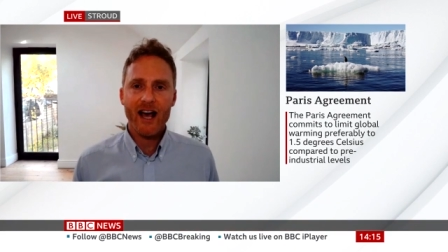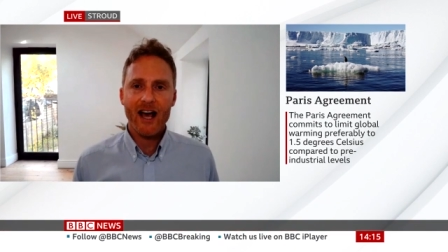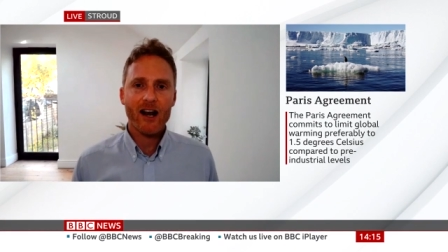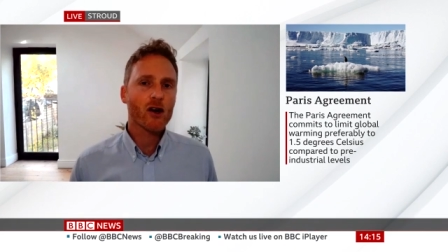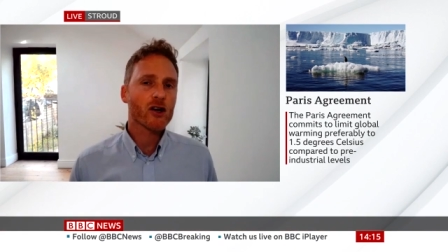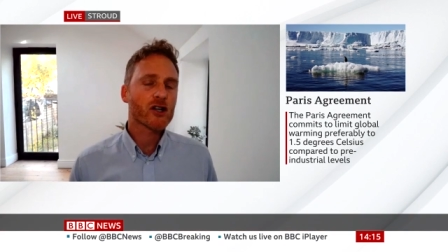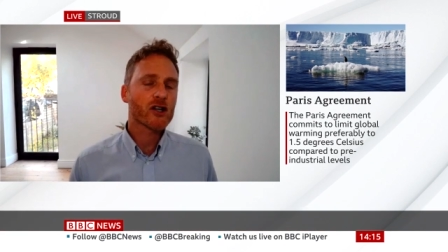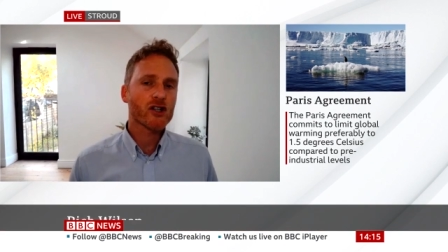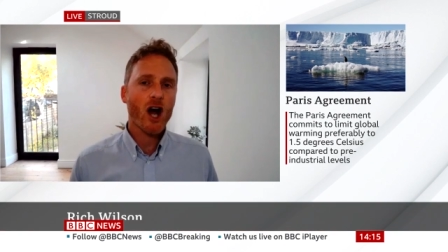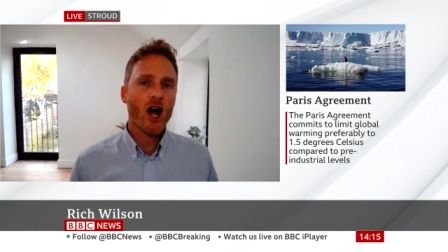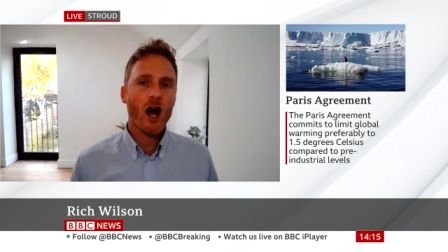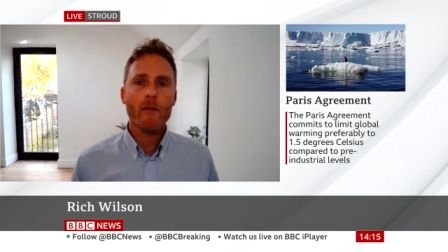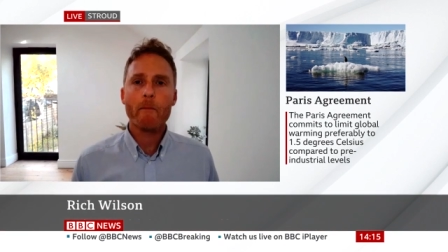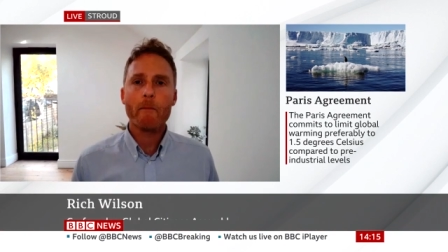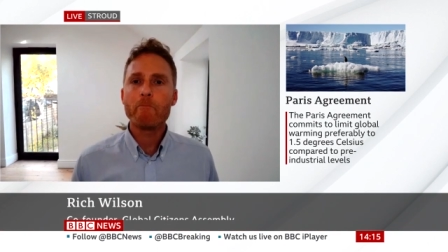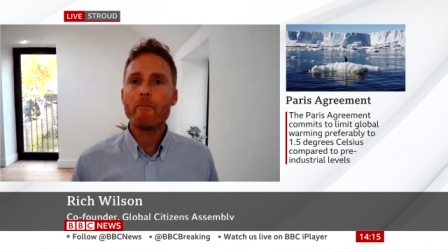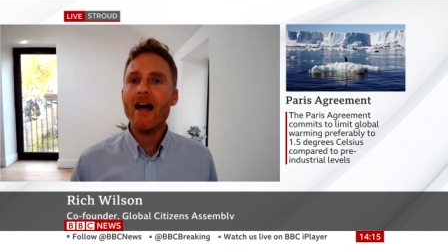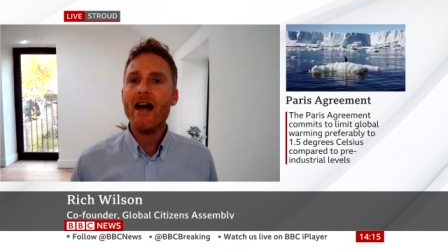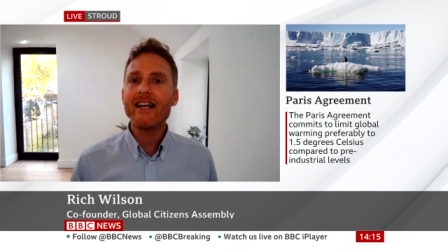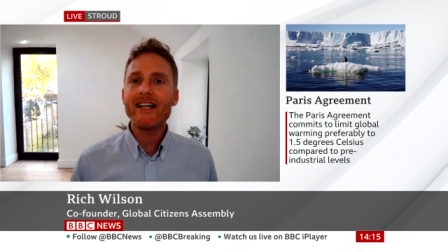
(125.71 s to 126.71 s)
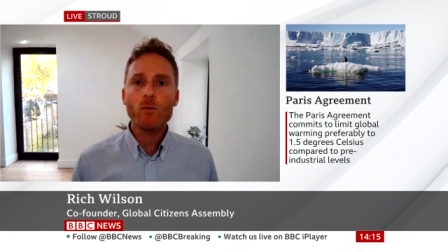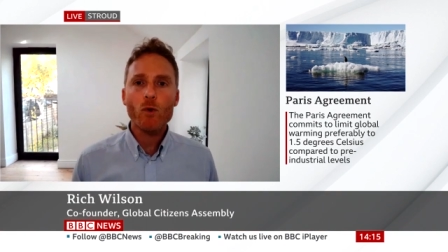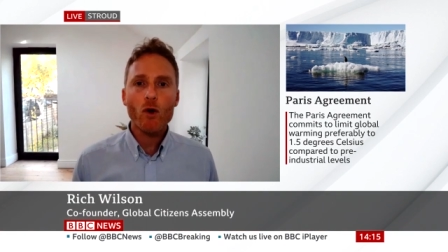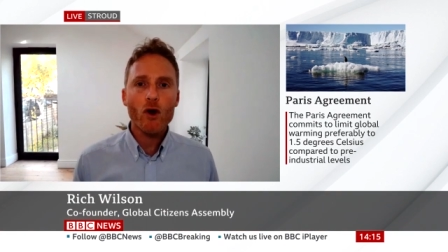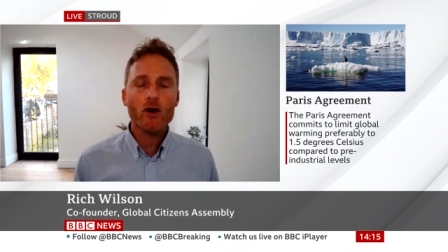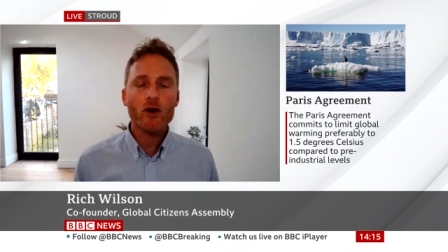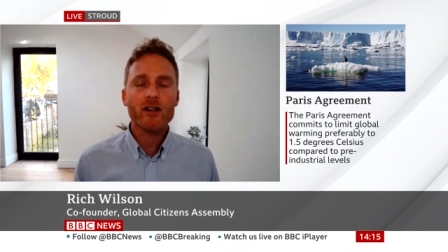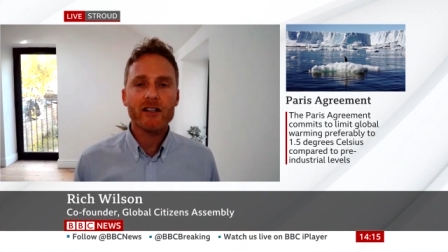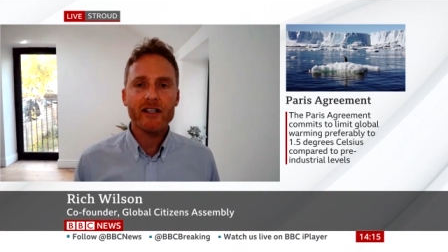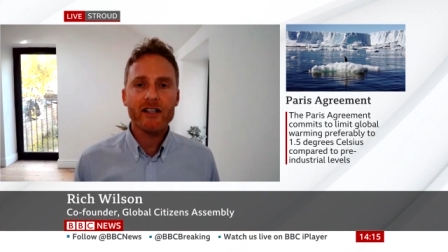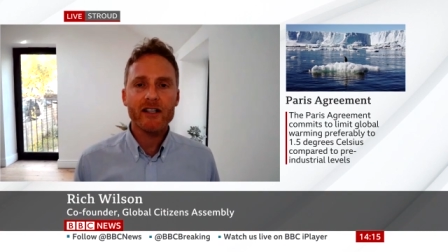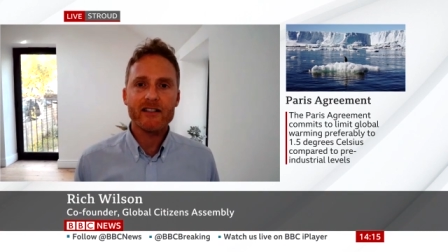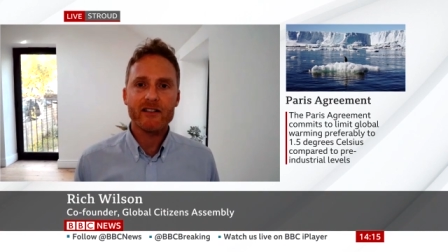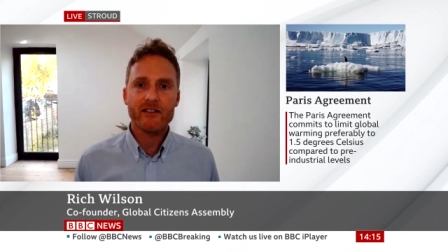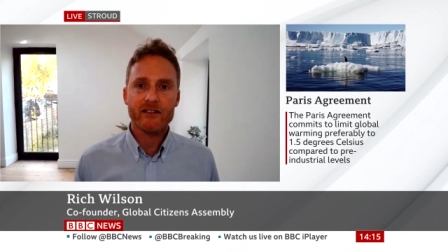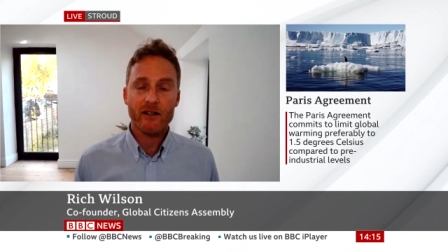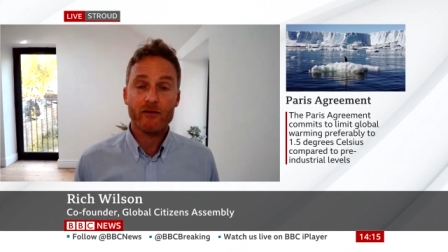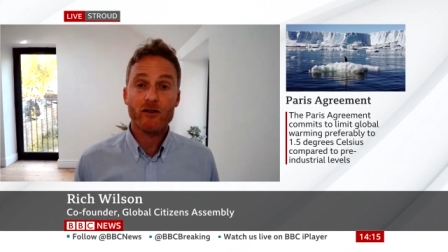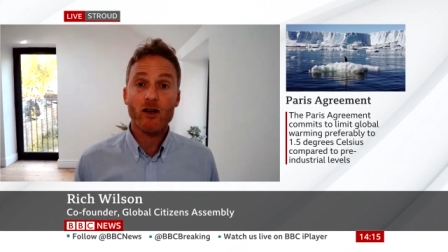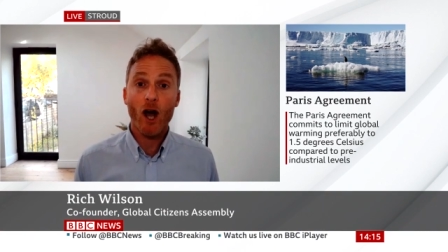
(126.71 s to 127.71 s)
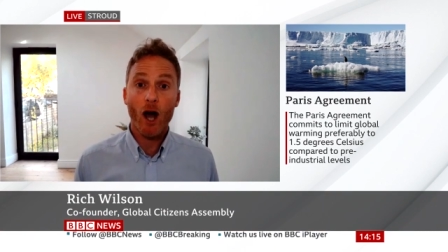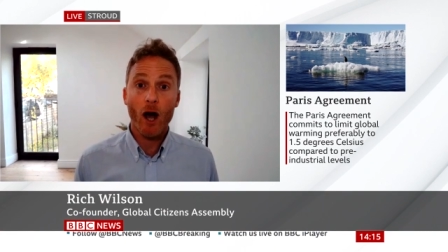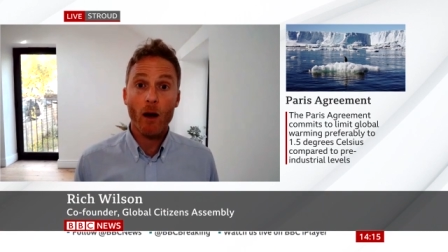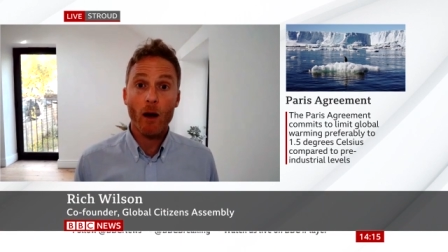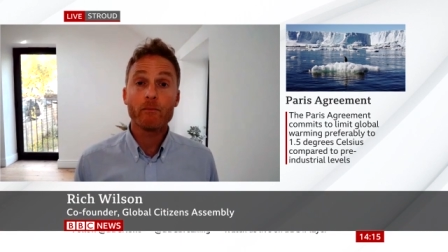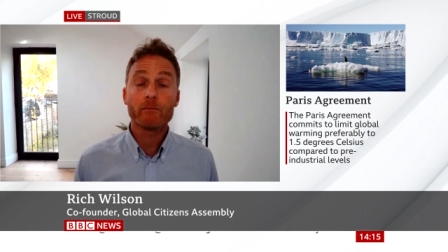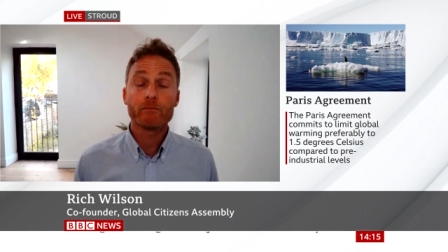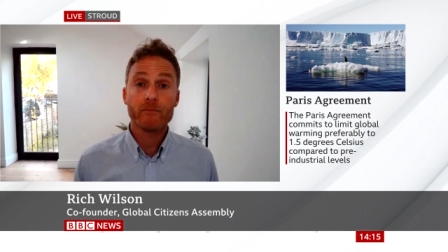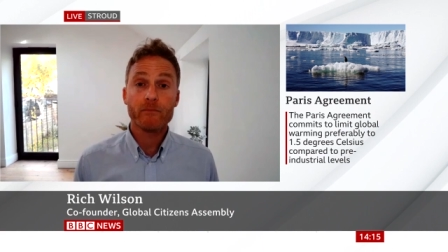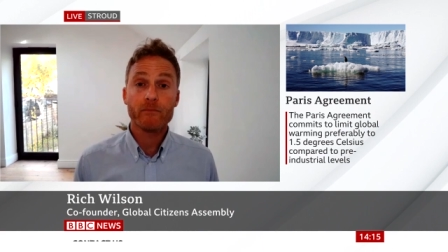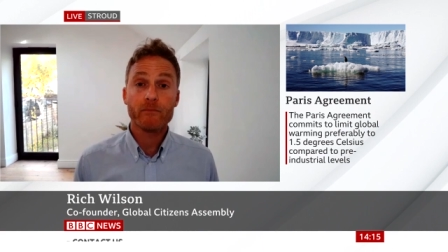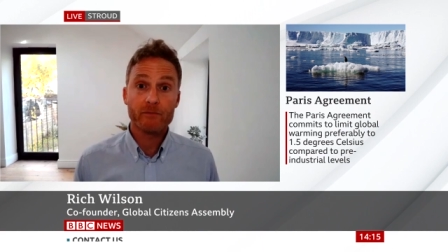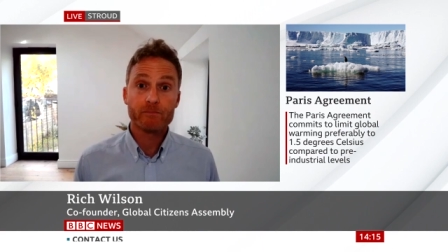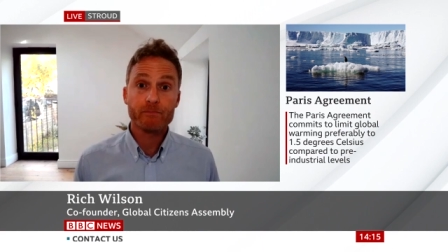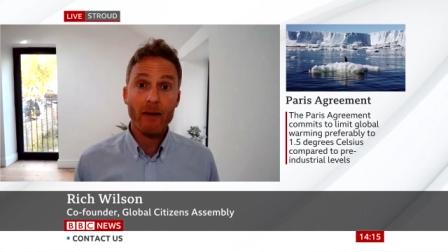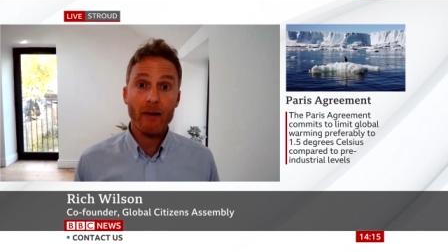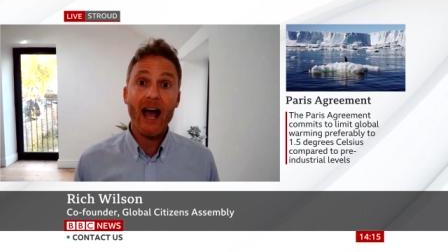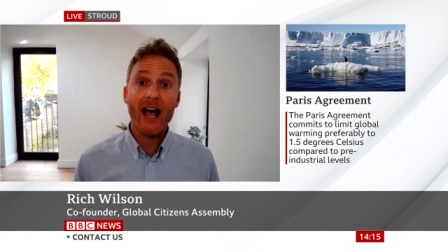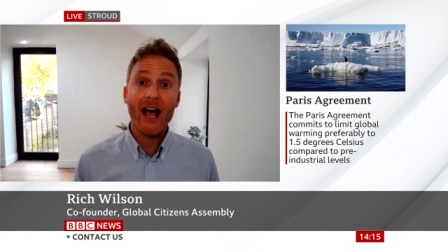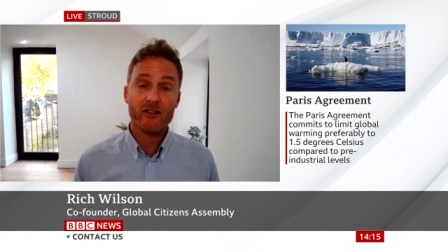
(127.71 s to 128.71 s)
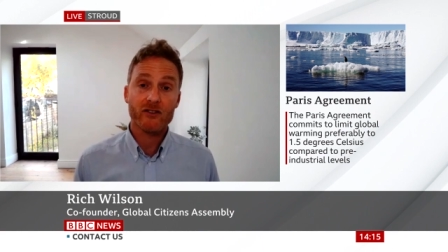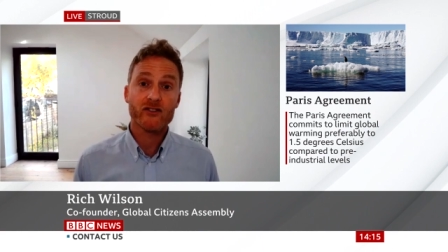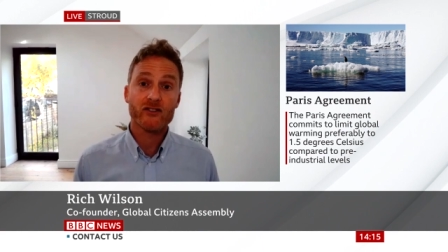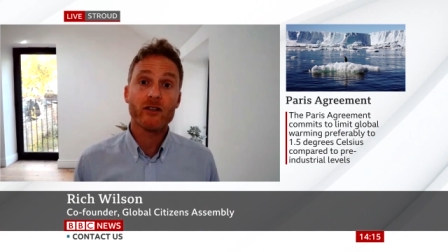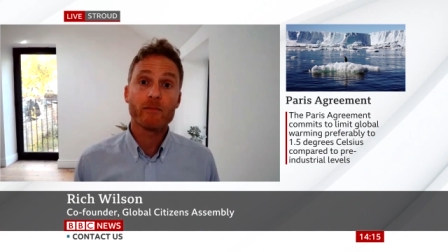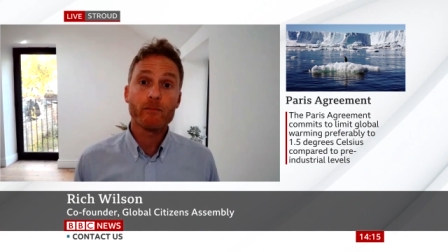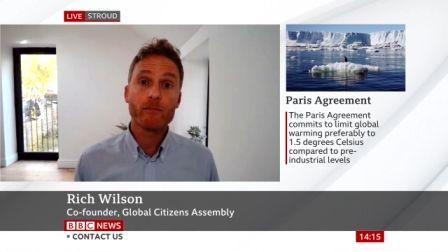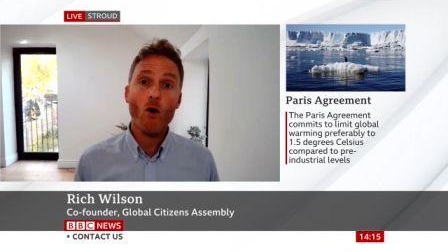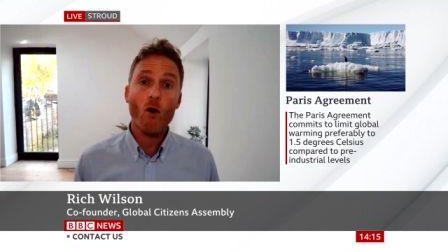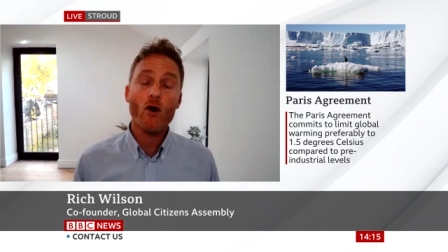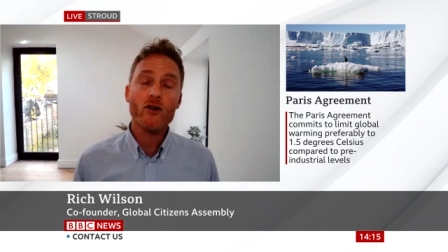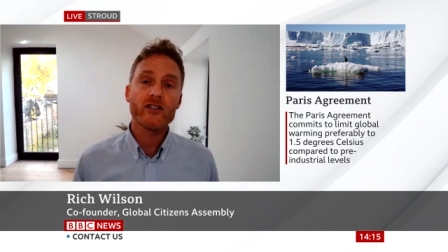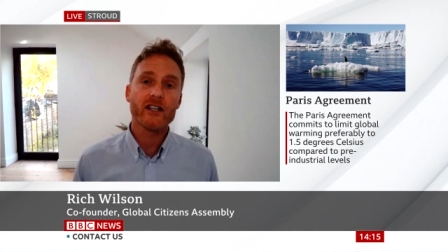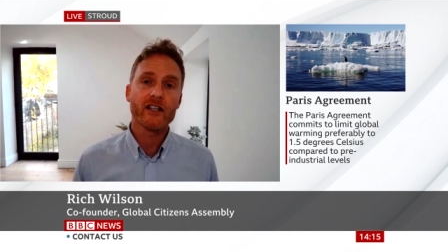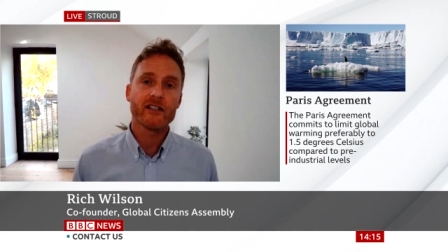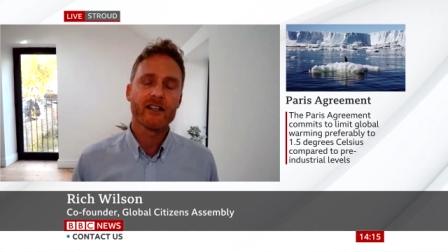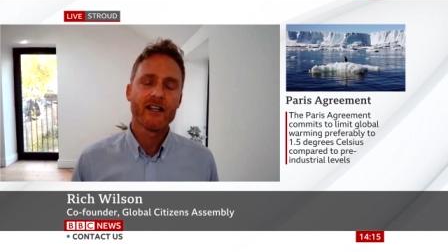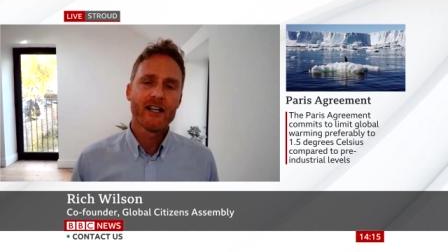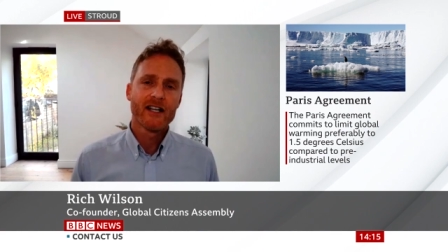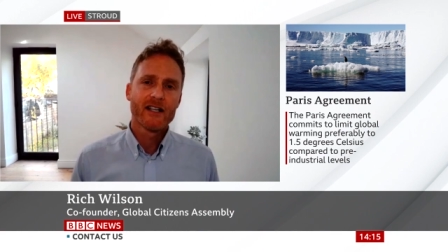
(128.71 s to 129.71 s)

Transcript: Alok Sharma, many world leaders have come and backed and supported